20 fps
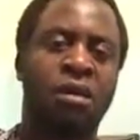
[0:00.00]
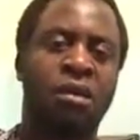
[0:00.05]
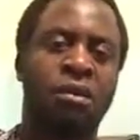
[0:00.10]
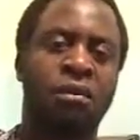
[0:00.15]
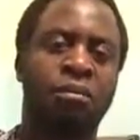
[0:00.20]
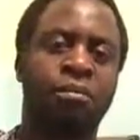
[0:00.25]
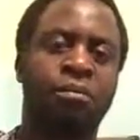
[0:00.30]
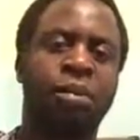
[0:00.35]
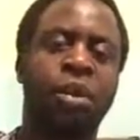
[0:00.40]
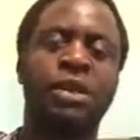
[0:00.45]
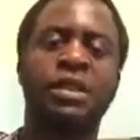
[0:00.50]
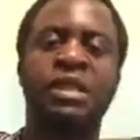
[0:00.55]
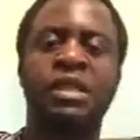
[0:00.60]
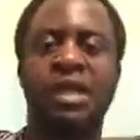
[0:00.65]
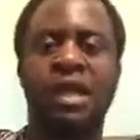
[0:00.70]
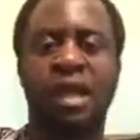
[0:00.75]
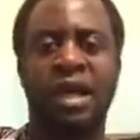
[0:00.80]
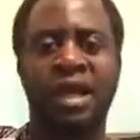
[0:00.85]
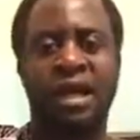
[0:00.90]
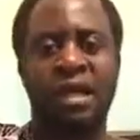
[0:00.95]

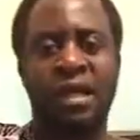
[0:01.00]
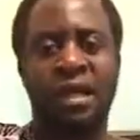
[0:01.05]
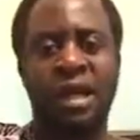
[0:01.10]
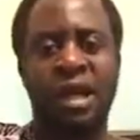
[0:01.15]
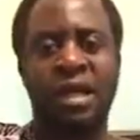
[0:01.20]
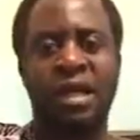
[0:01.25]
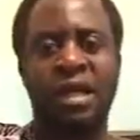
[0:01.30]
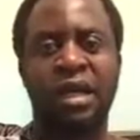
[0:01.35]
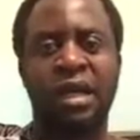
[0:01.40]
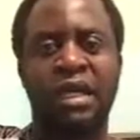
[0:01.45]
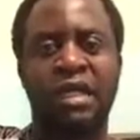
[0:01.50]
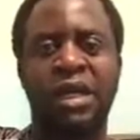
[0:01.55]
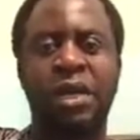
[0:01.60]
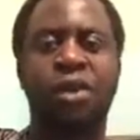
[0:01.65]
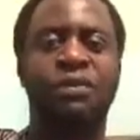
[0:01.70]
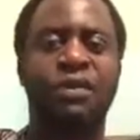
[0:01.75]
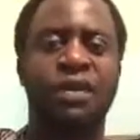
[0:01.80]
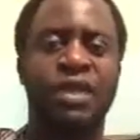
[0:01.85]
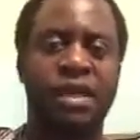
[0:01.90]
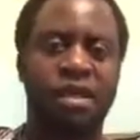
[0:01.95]
Bosnia and
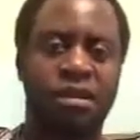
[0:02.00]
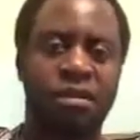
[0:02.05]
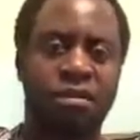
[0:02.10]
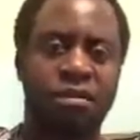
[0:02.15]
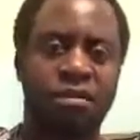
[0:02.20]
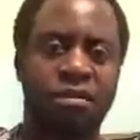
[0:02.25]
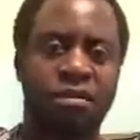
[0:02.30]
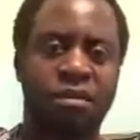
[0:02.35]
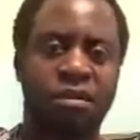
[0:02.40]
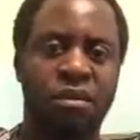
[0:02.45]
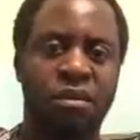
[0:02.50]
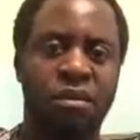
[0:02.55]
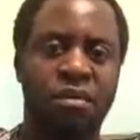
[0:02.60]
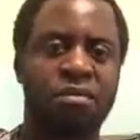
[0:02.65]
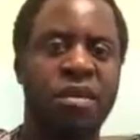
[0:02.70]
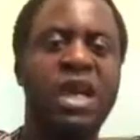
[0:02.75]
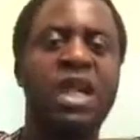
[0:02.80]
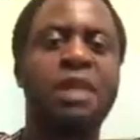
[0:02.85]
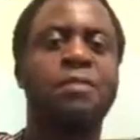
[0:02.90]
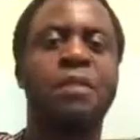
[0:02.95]
Herzegovina.
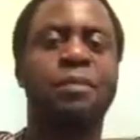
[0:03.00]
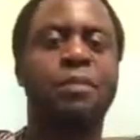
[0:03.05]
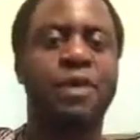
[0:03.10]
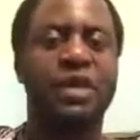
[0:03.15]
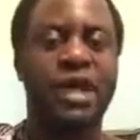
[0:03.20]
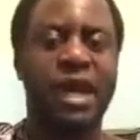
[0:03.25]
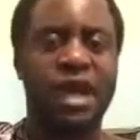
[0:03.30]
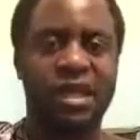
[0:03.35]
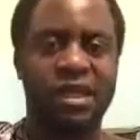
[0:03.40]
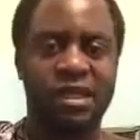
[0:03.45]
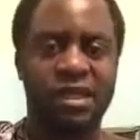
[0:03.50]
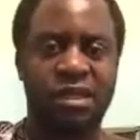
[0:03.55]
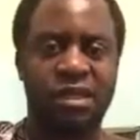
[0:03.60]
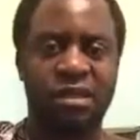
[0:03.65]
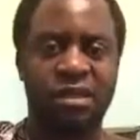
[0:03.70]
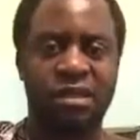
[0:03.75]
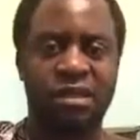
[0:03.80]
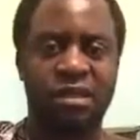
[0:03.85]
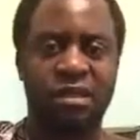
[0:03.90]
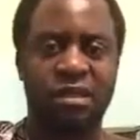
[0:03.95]
Many people died.
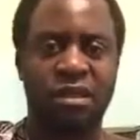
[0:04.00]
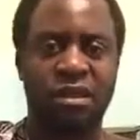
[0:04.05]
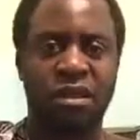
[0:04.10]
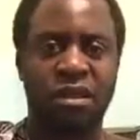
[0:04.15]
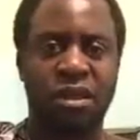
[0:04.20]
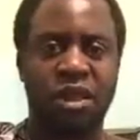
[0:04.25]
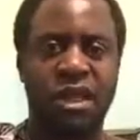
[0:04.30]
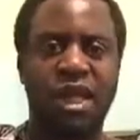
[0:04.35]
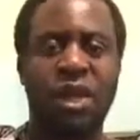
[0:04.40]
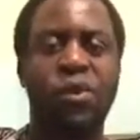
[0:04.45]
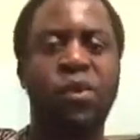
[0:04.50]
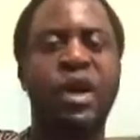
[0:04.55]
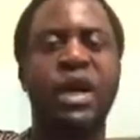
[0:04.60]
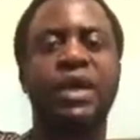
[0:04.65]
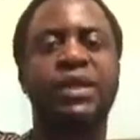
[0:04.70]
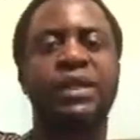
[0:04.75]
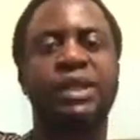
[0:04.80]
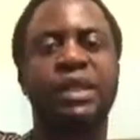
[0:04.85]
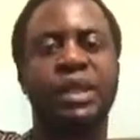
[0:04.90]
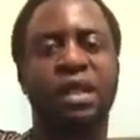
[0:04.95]
The
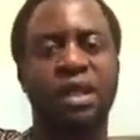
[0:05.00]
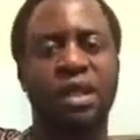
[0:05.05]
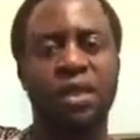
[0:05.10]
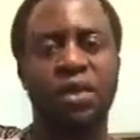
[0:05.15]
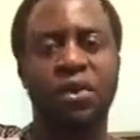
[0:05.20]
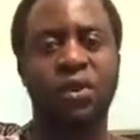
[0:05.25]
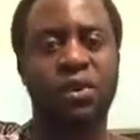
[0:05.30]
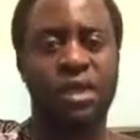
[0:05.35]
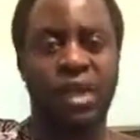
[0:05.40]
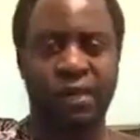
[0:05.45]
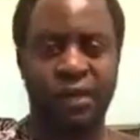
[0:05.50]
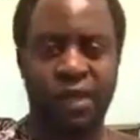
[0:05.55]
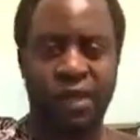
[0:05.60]
world looked away.